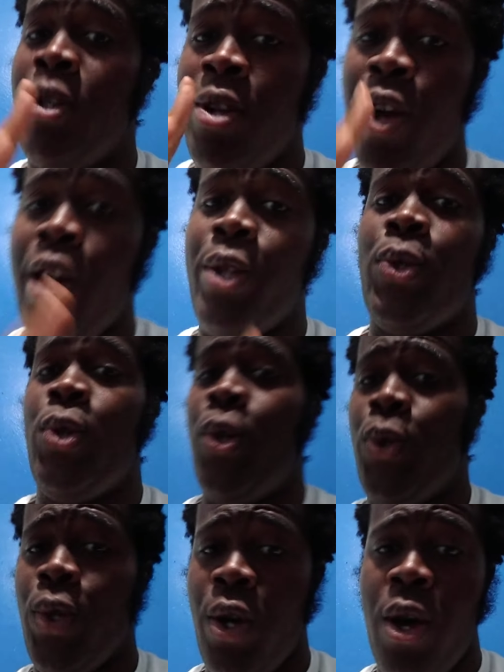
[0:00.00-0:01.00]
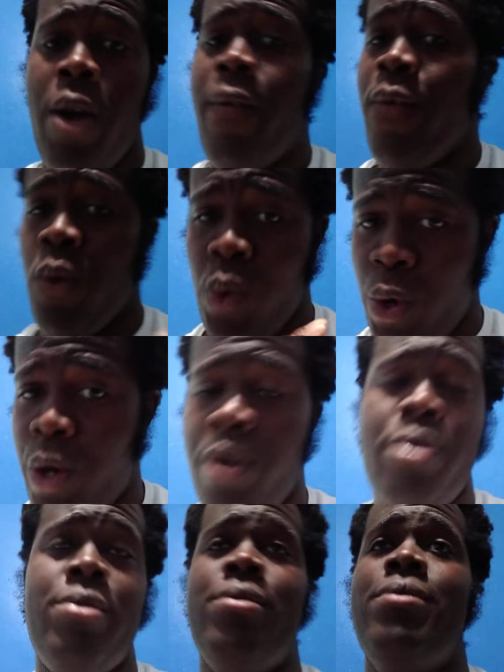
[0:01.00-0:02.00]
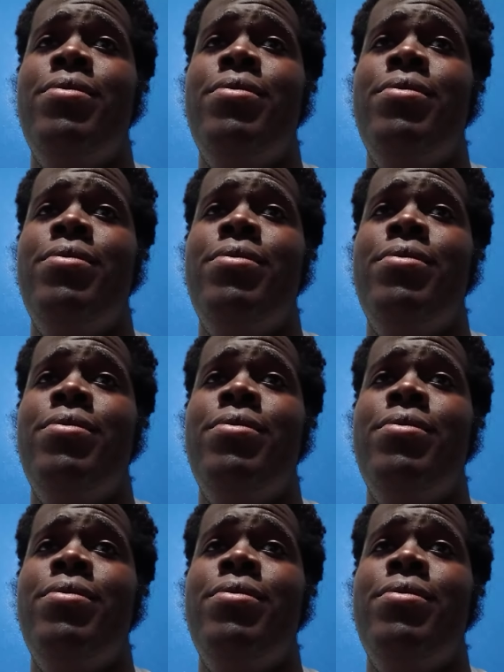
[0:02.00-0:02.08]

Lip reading: of nonsense, y'all, for real.